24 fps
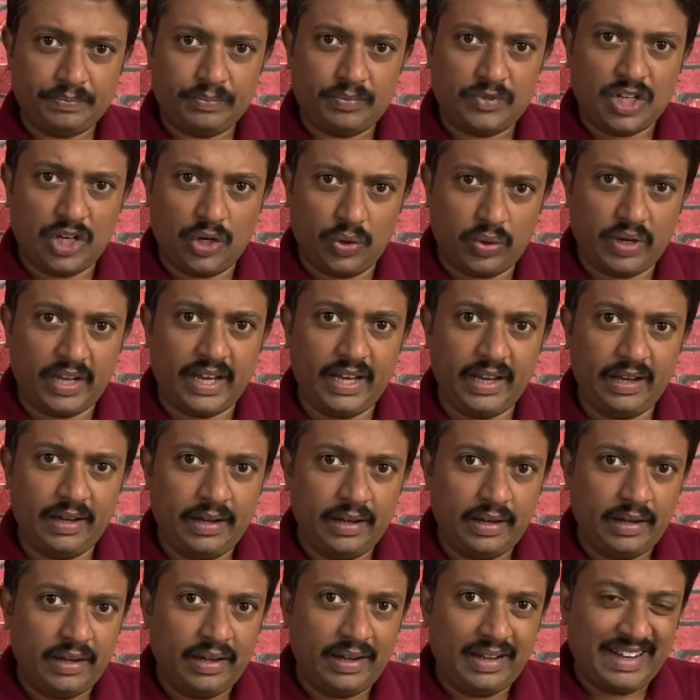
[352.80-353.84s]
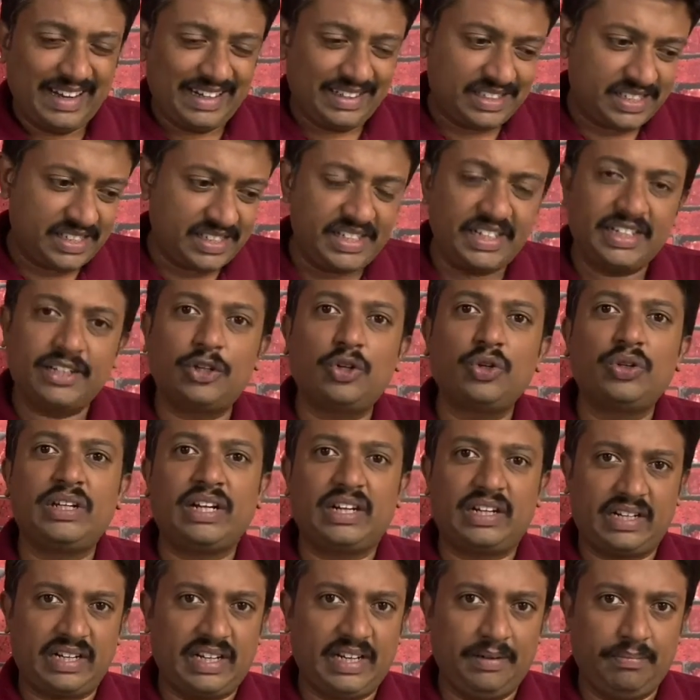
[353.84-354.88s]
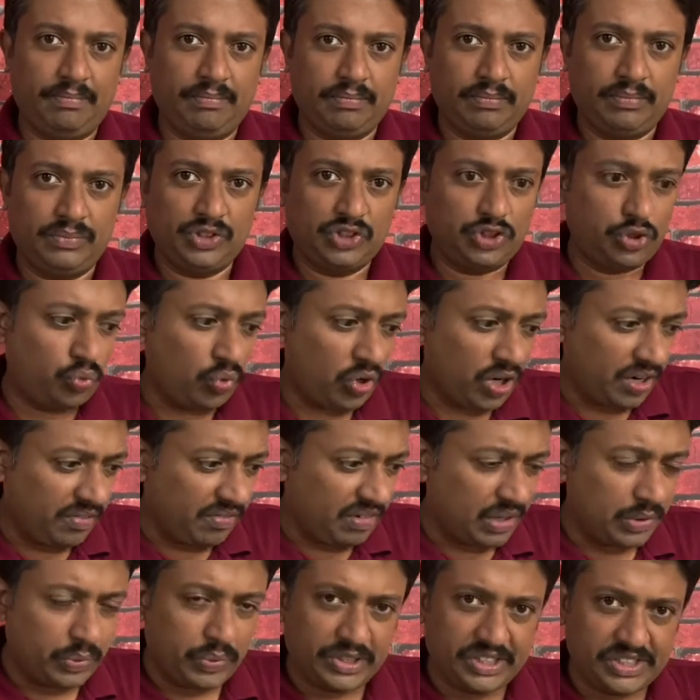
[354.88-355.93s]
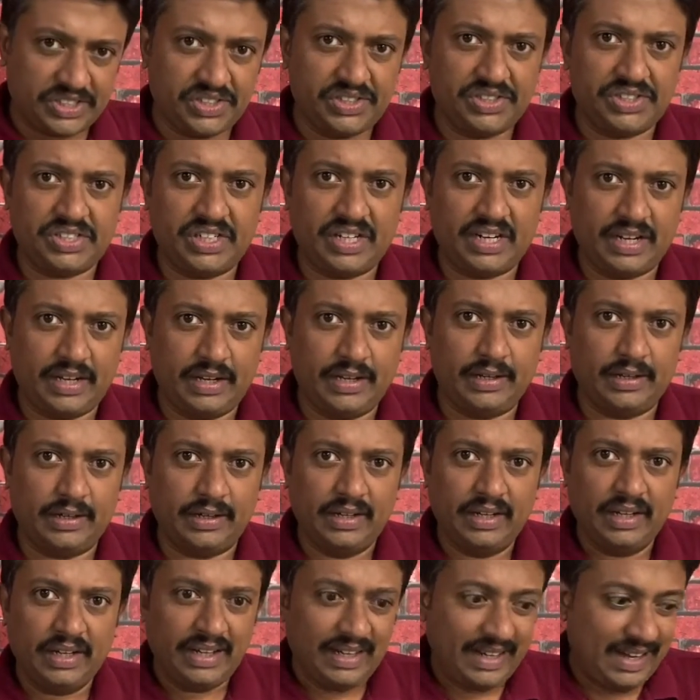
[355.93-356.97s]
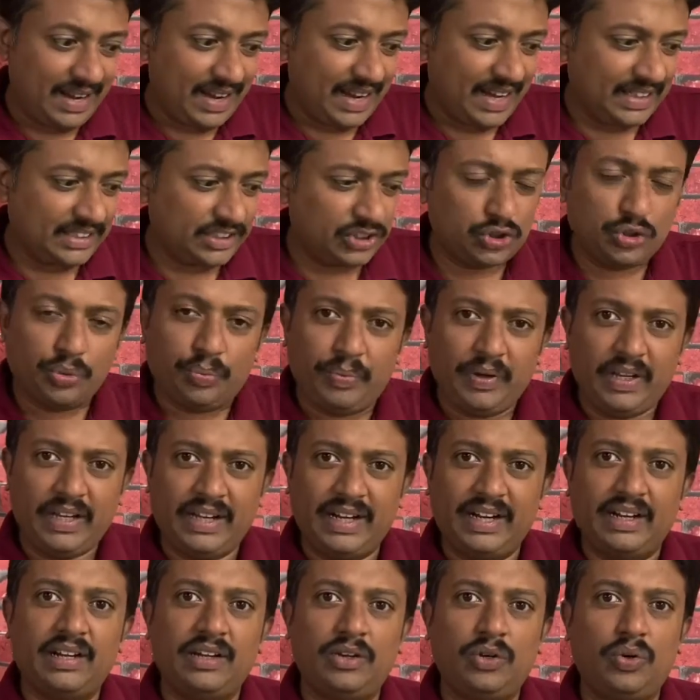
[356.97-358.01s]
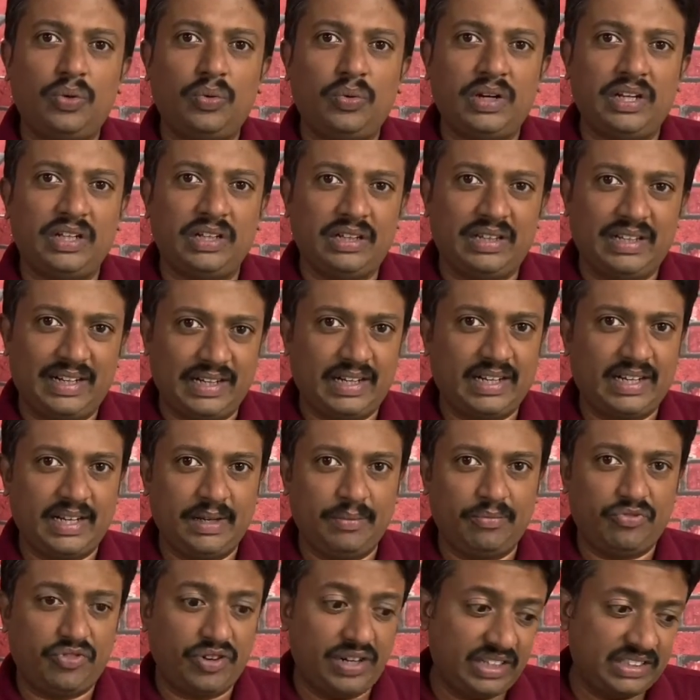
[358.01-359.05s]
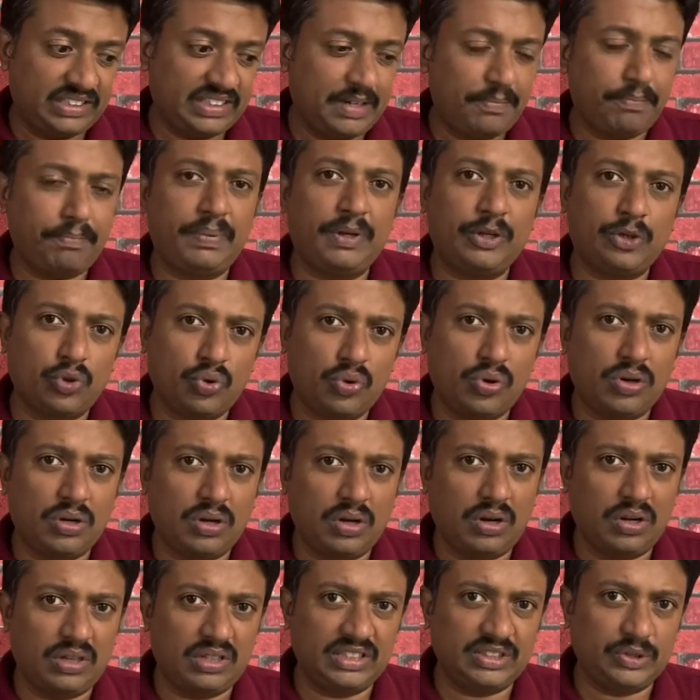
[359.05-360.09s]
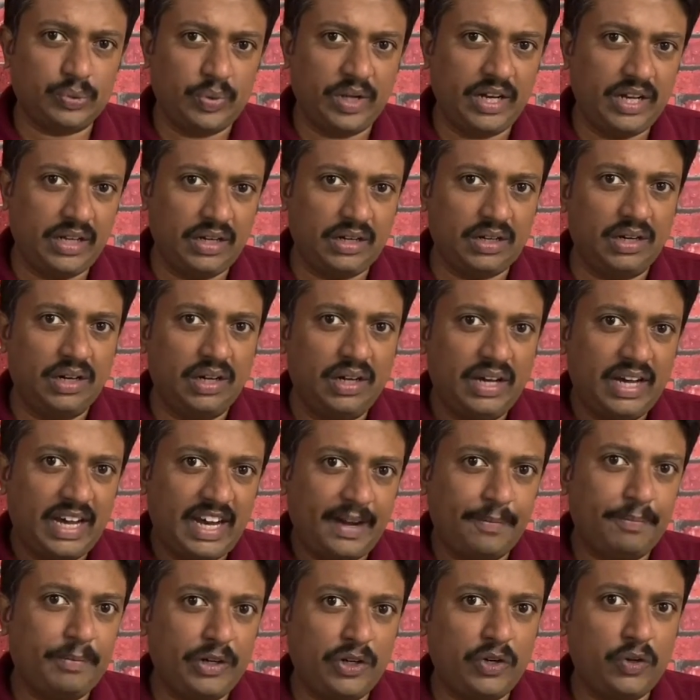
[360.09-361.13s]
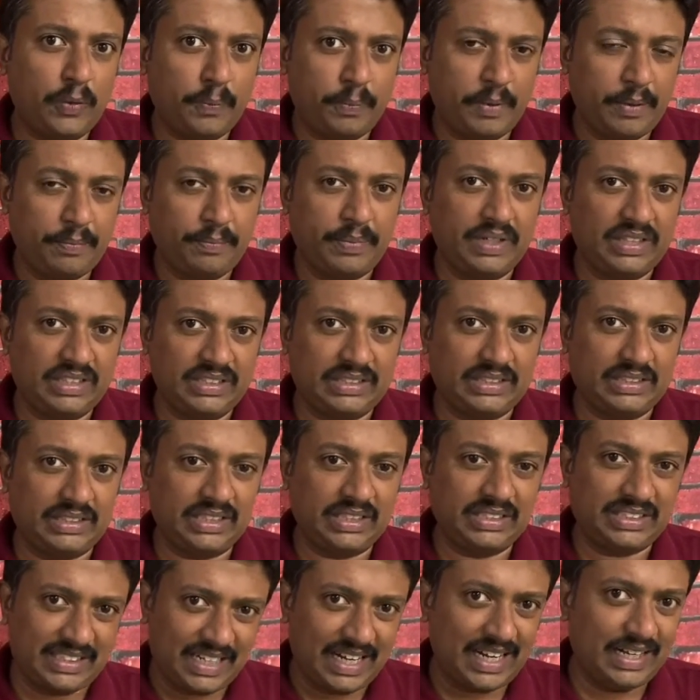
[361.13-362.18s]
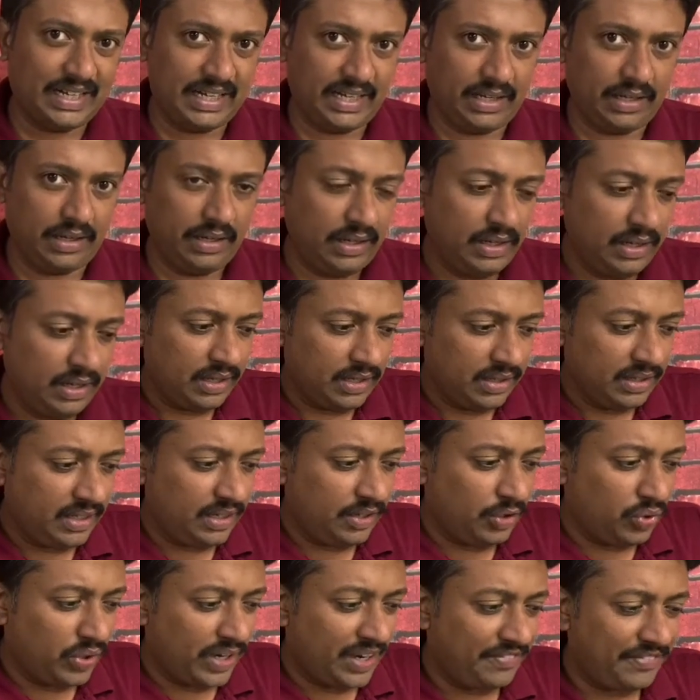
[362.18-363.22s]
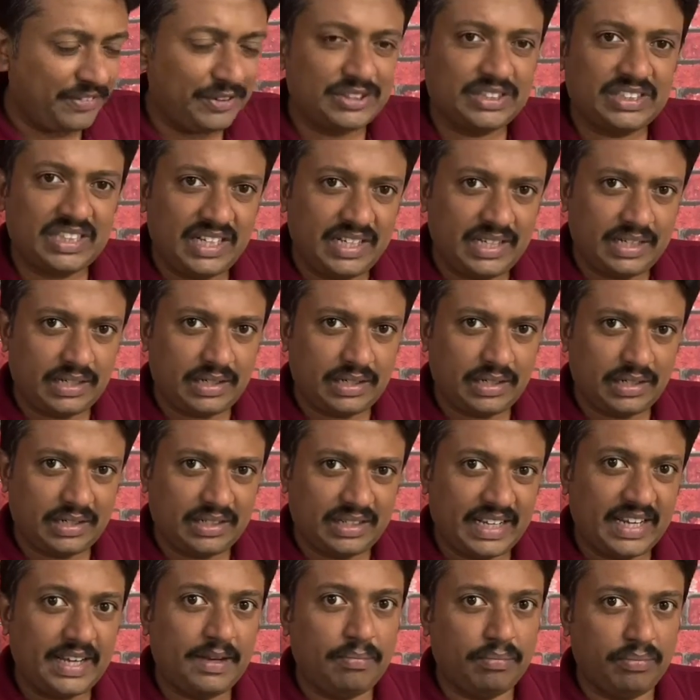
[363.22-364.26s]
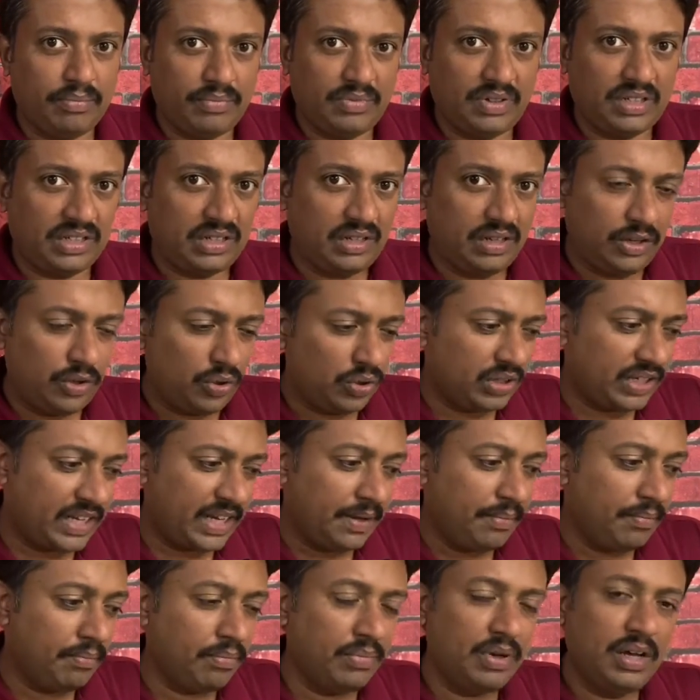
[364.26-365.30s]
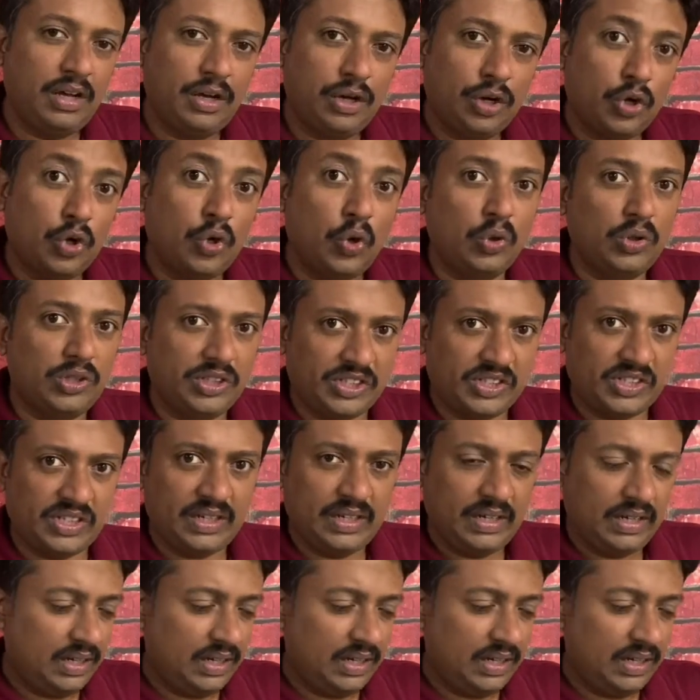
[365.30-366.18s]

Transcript: okay, and stick to that time. So whatever questions are here, it has to be getting over in that time. For example, 2 o'clock is when your aptitude paper is starting. Then you have to set time, time goals.